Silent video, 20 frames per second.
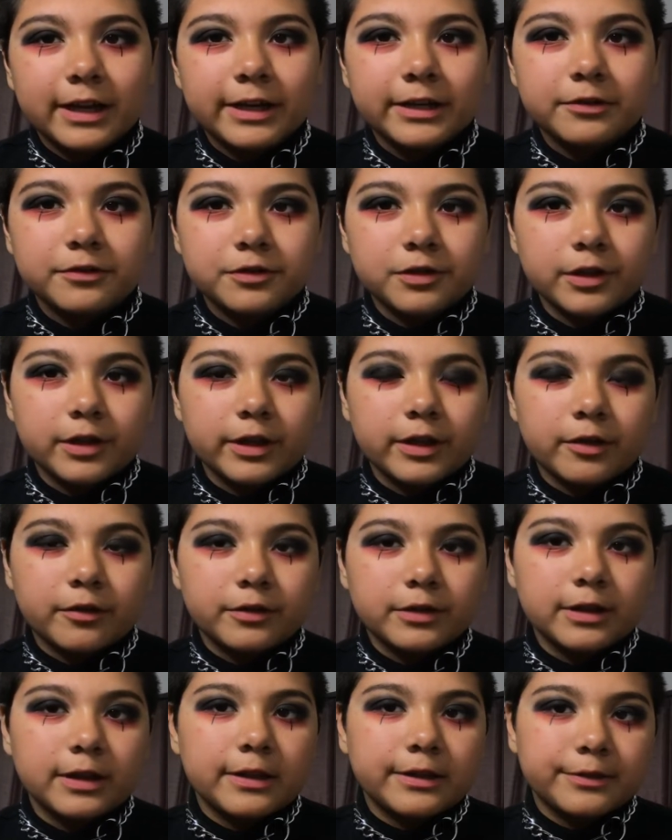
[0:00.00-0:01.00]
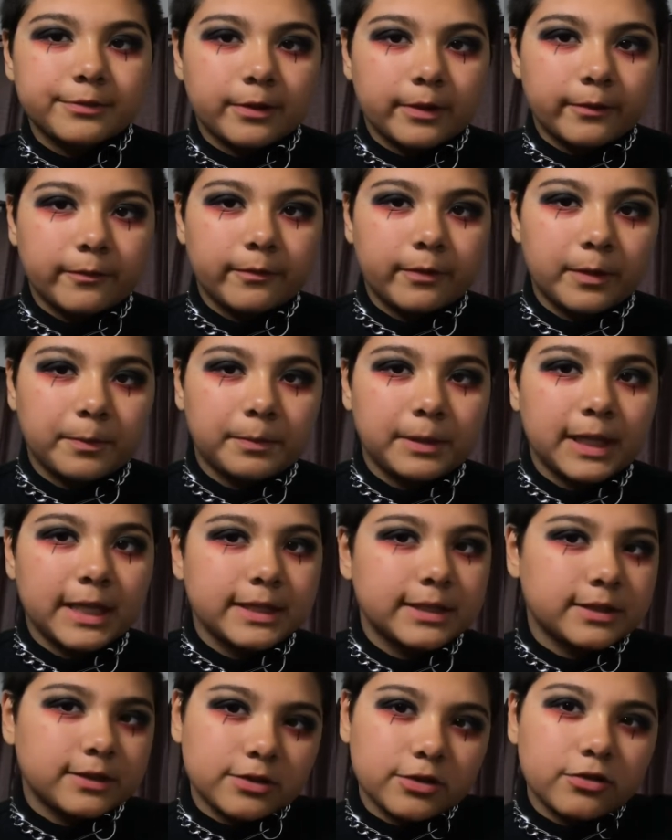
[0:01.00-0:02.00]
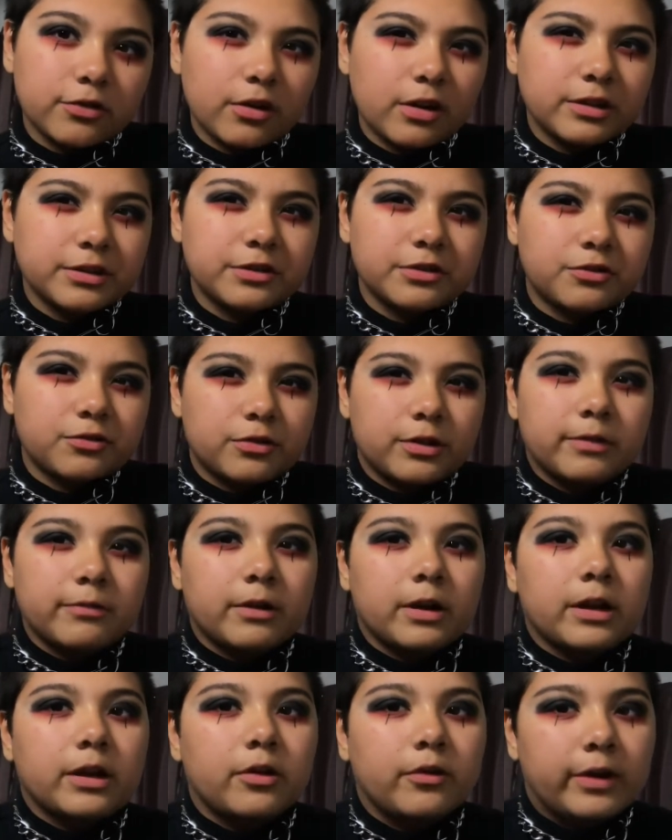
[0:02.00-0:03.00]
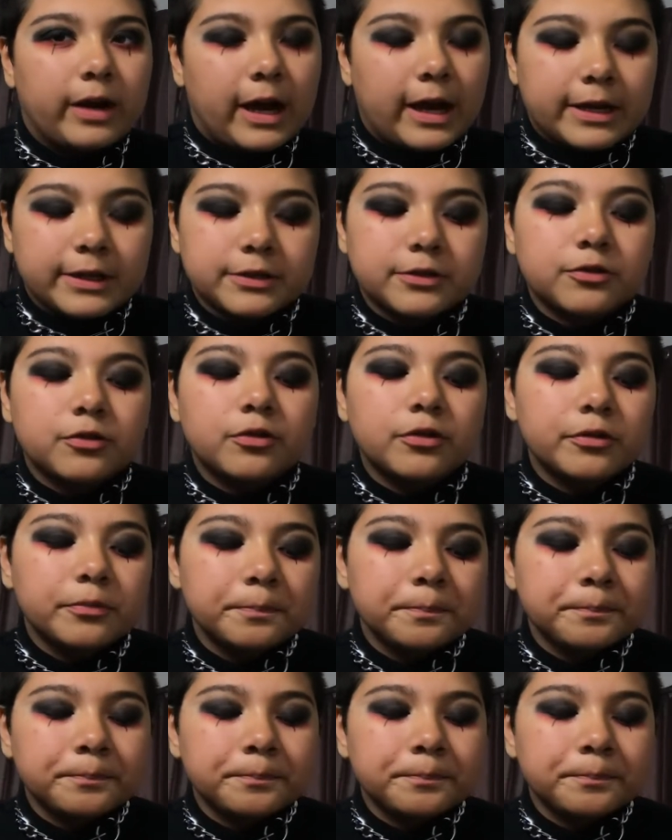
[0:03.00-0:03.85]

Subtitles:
I usually go to this one pho place. It's across the street where I go to high school.